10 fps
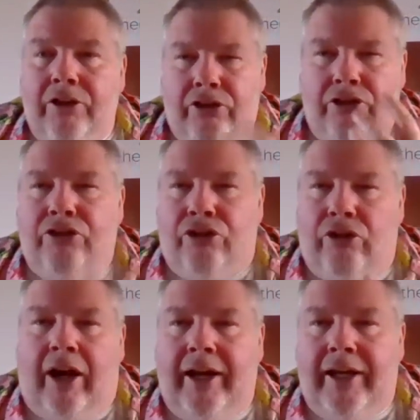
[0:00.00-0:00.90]
just
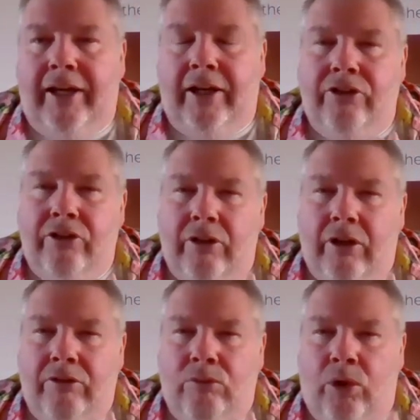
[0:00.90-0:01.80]
try and
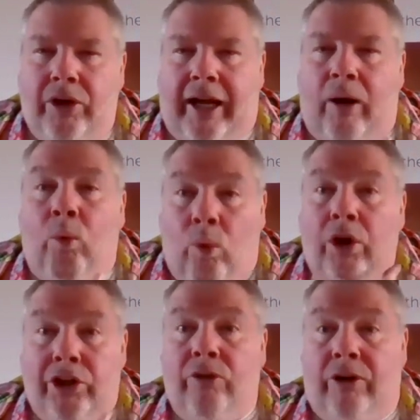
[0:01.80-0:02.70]
work out
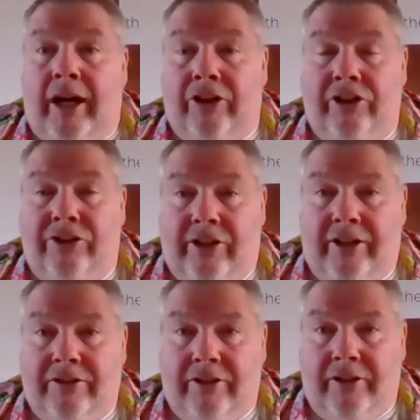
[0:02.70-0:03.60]
what you are actually
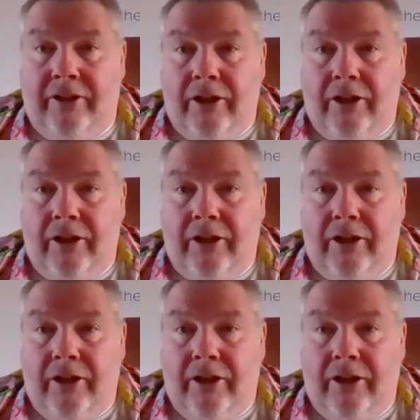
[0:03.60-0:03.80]
tasting.